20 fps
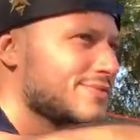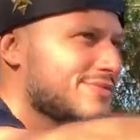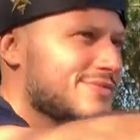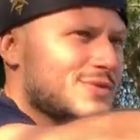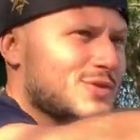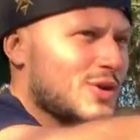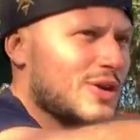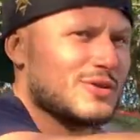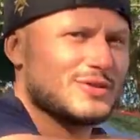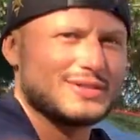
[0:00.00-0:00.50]

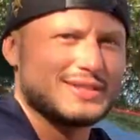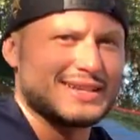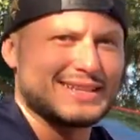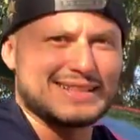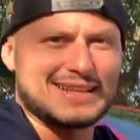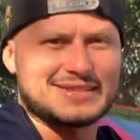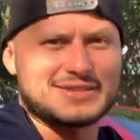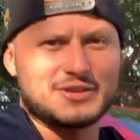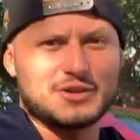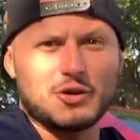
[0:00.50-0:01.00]
So I was like,
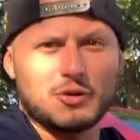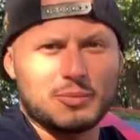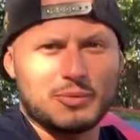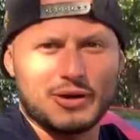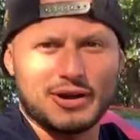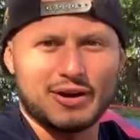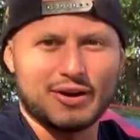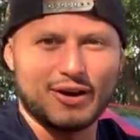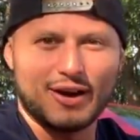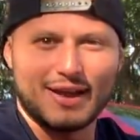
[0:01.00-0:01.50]
that's a
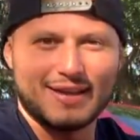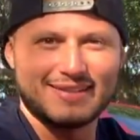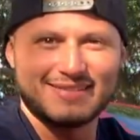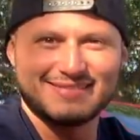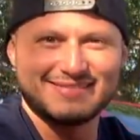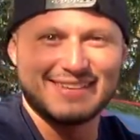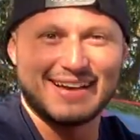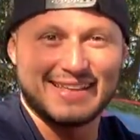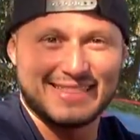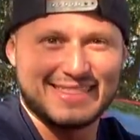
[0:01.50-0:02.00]
no-brainer. I
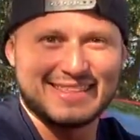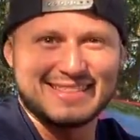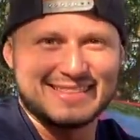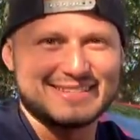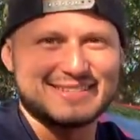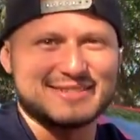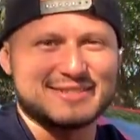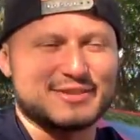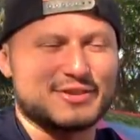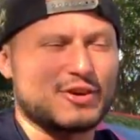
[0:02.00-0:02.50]
think
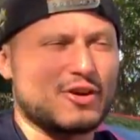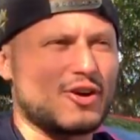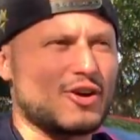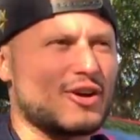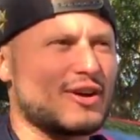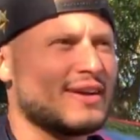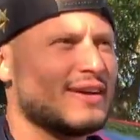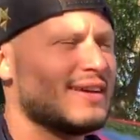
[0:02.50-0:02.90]
this is the car.